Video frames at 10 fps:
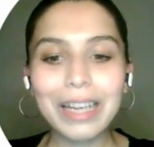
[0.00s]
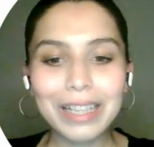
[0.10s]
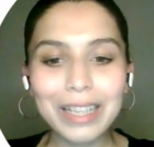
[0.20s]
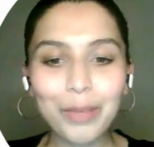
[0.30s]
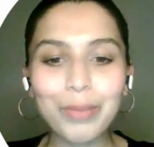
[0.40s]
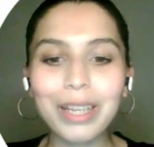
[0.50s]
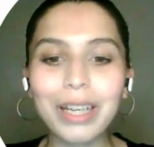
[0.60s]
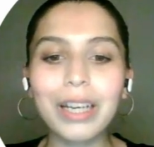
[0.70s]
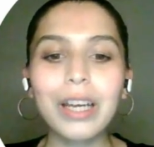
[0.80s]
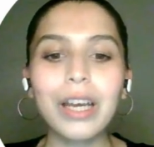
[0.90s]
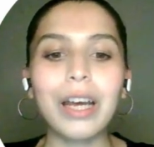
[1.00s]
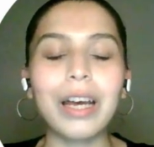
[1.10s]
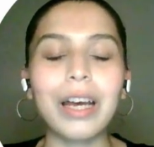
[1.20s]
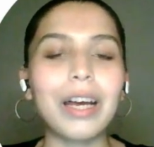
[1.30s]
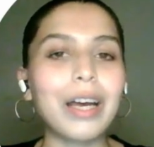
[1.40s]
anemia,
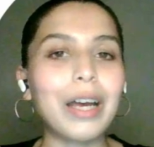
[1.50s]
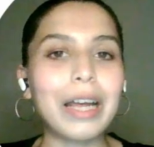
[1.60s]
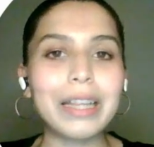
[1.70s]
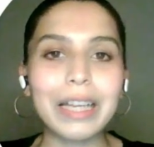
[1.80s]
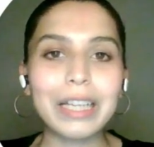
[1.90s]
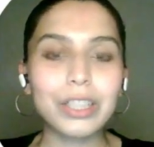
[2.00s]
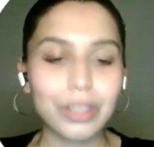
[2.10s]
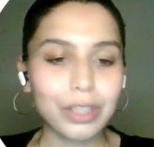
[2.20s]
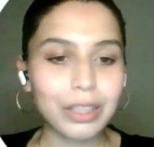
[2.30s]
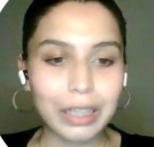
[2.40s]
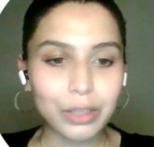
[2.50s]
and that's,